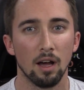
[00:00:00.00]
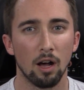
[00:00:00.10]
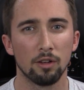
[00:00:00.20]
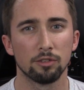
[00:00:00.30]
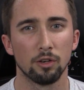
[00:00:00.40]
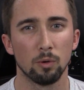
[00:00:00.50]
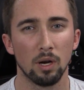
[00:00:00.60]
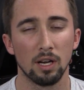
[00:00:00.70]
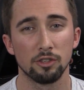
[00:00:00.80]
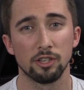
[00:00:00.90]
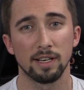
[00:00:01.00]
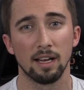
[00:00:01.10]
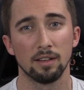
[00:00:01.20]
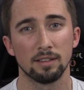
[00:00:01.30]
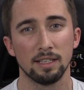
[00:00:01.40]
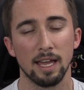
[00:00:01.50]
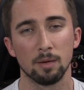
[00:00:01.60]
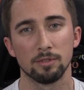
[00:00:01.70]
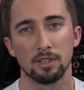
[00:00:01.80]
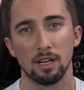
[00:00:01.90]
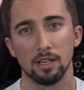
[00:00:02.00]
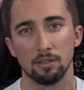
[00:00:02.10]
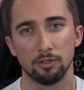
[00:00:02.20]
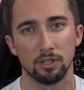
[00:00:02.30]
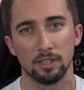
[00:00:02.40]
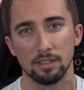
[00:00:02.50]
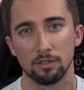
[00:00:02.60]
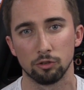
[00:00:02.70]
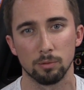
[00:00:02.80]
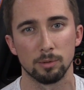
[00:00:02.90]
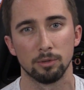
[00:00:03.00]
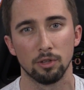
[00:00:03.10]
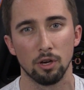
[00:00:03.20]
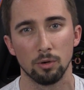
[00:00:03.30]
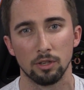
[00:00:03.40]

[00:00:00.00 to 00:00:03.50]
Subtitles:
Also, check out the Amazon affiliate links in the description below.